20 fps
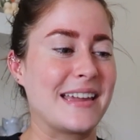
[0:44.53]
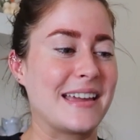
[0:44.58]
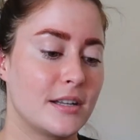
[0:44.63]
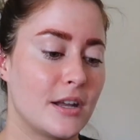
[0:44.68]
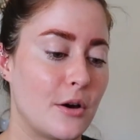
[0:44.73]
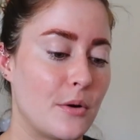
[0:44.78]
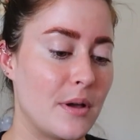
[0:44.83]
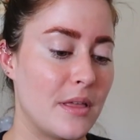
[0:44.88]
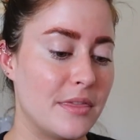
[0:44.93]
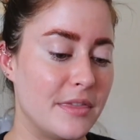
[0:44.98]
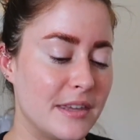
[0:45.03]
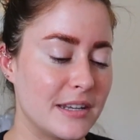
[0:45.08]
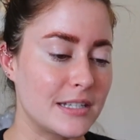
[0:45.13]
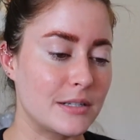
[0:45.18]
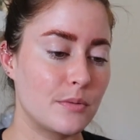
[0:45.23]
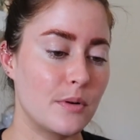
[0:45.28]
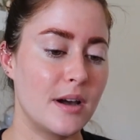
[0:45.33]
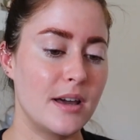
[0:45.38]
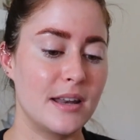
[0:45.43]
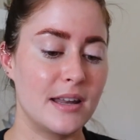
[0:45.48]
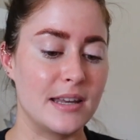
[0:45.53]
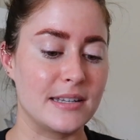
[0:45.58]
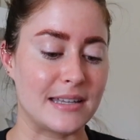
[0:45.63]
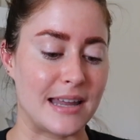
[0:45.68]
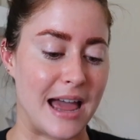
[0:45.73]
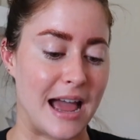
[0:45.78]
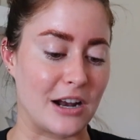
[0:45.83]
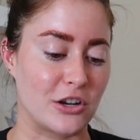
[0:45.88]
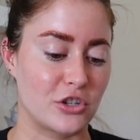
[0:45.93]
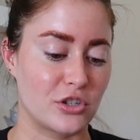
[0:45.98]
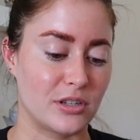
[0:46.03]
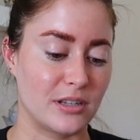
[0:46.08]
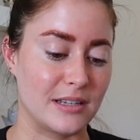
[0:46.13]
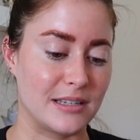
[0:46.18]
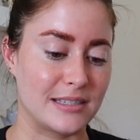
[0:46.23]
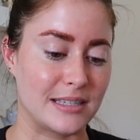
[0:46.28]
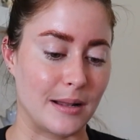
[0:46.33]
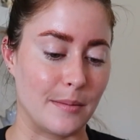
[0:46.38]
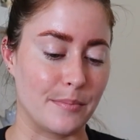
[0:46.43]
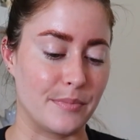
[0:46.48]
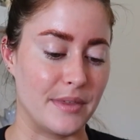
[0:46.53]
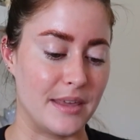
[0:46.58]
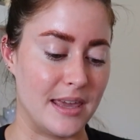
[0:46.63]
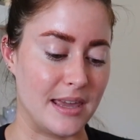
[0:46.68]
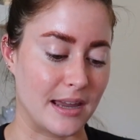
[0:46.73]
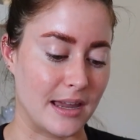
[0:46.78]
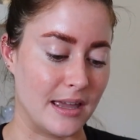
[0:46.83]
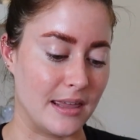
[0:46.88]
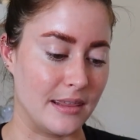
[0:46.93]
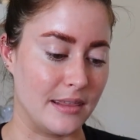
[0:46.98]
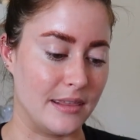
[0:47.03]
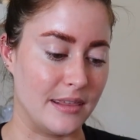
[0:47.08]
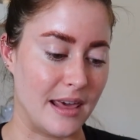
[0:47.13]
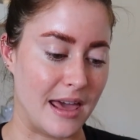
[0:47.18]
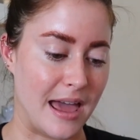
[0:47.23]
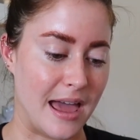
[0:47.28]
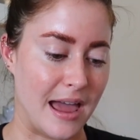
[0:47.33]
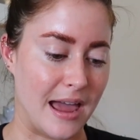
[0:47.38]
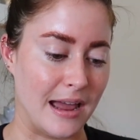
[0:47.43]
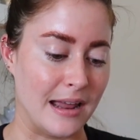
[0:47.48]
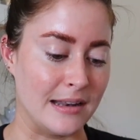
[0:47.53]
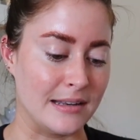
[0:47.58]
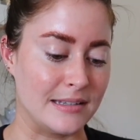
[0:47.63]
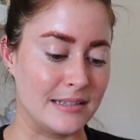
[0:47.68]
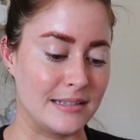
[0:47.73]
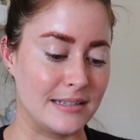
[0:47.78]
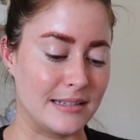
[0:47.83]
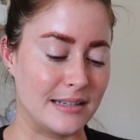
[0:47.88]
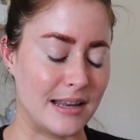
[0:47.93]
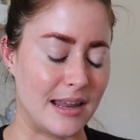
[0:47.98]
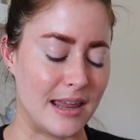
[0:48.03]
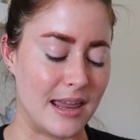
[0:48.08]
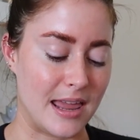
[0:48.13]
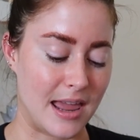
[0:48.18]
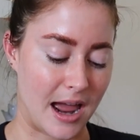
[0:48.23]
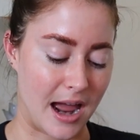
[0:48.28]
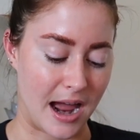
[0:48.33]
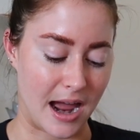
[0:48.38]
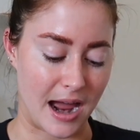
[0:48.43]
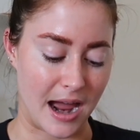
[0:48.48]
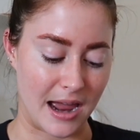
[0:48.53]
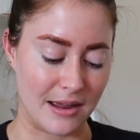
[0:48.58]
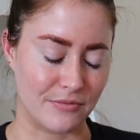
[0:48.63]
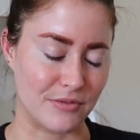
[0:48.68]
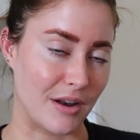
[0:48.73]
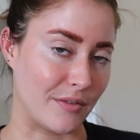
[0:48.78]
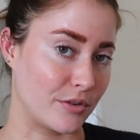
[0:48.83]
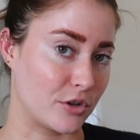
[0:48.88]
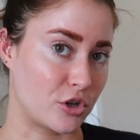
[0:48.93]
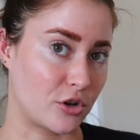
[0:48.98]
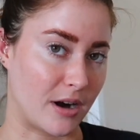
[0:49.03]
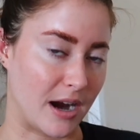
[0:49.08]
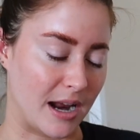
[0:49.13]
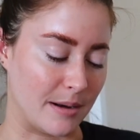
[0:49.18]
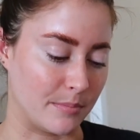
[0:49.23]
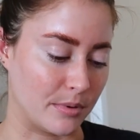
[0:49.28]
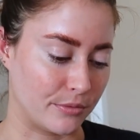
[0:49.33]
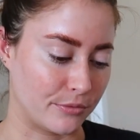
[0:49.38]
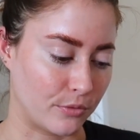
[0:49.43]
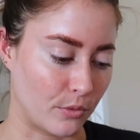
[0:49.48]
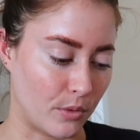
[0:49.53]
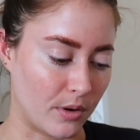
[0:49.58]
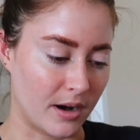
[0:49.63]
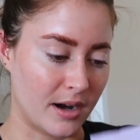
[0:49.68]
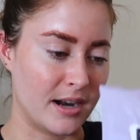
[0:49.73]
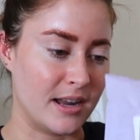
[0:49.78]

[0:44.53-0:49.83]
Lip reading: So this one is actually something that I've never tried before.